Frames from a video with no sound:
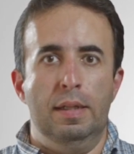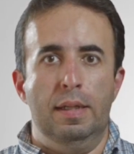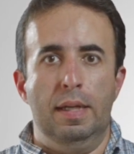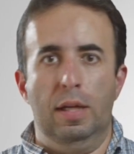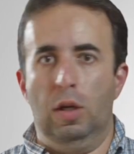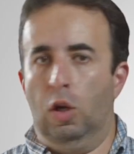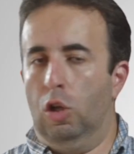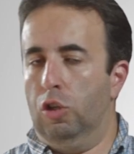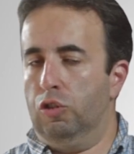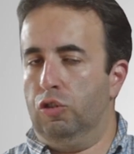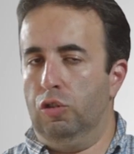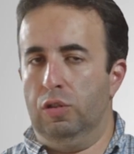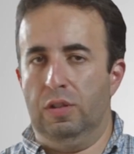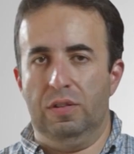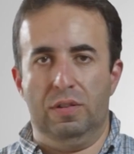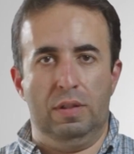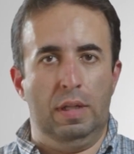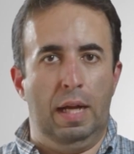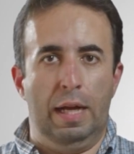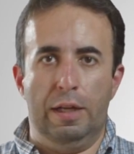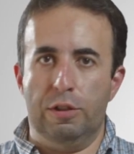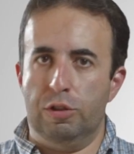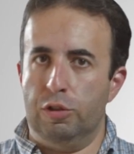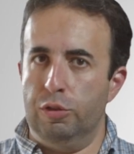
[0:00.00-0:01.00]
It also does
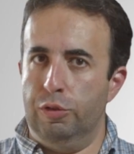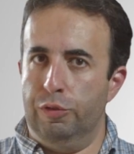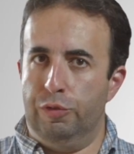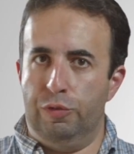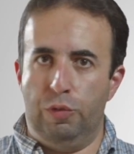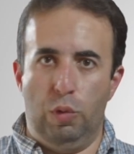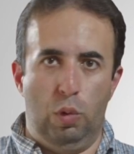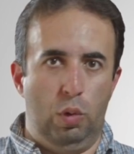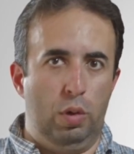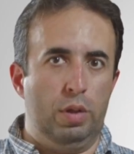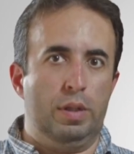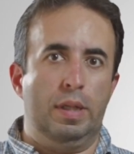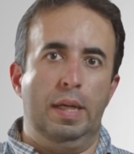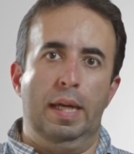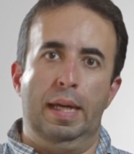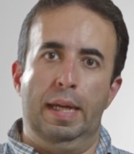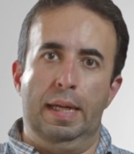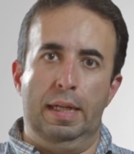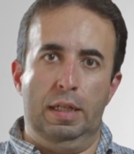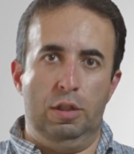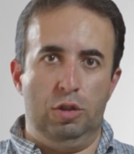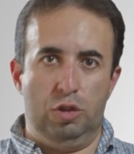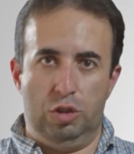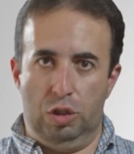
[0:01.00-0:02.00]
not do
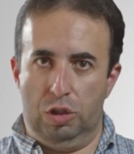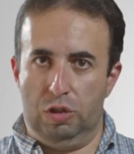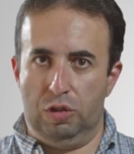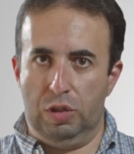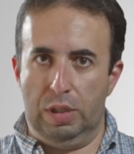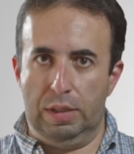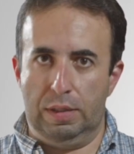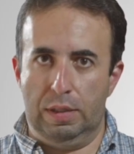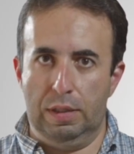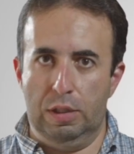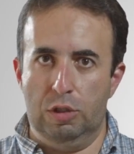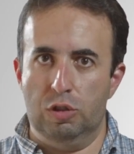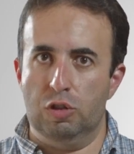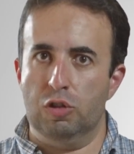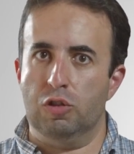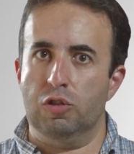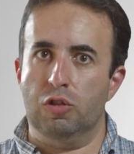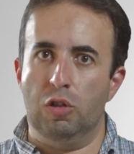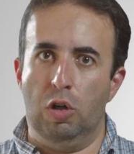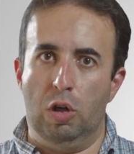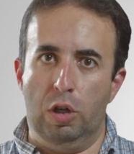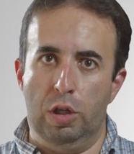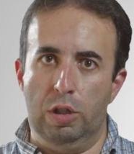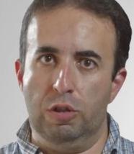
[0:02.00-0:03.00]
4K, just like the Ninja
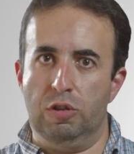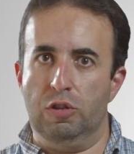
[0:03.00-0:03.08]
Star.